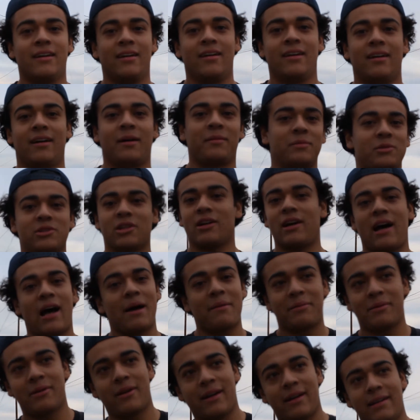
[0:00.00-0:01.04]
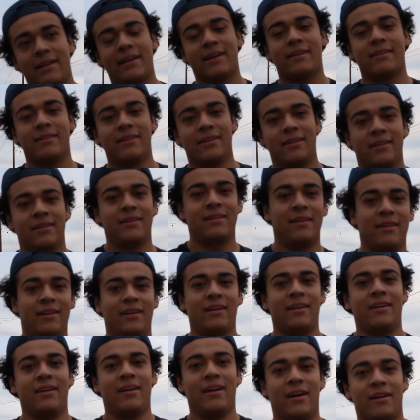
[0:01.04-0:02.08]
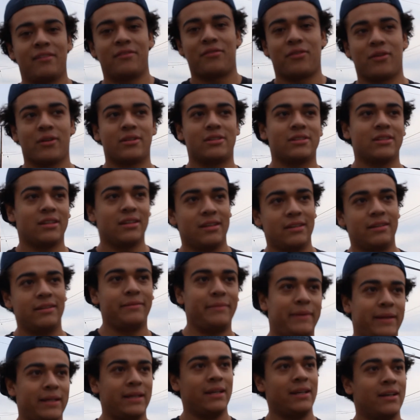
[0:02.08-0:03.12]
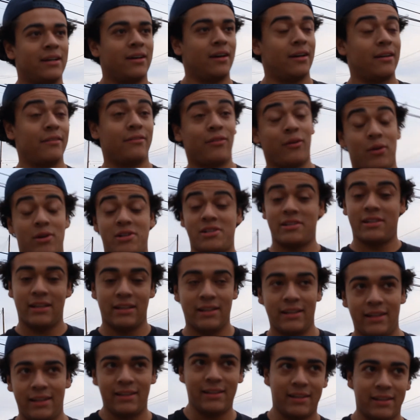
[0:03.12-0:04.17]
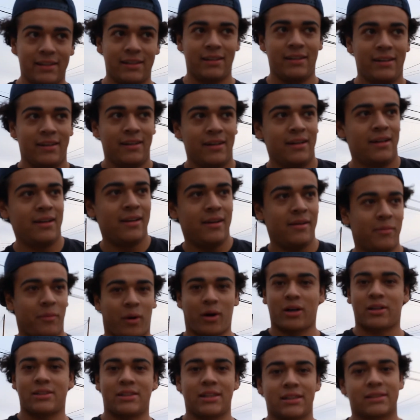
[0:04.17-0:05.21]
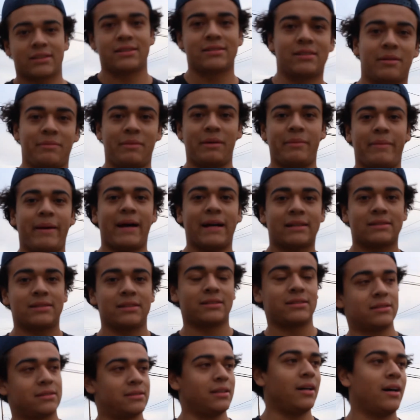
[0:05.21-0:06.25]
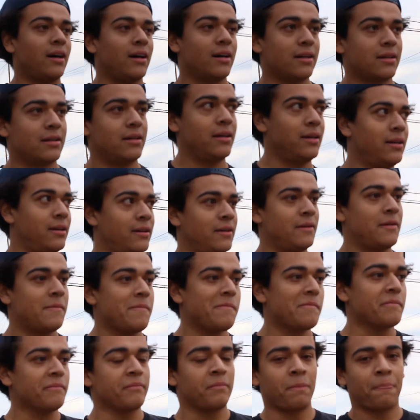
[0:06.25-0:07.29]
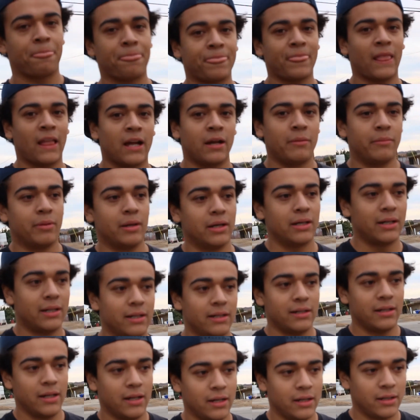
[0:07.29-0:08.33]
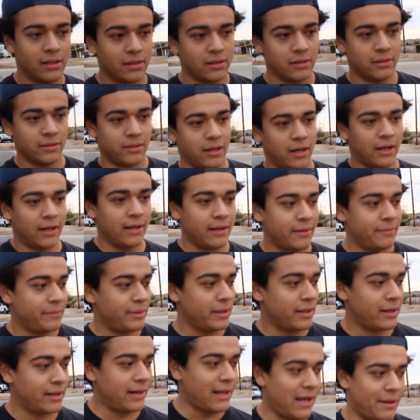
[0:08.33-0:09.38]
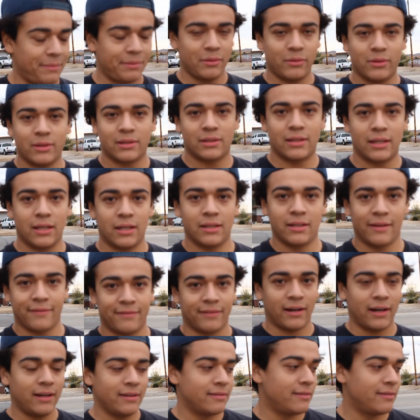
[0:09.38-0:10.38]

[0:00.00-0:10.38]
I'm so happy right now. Unfortunately the Mark 6 is going to be back to stock, but I am beyond happy with the 5,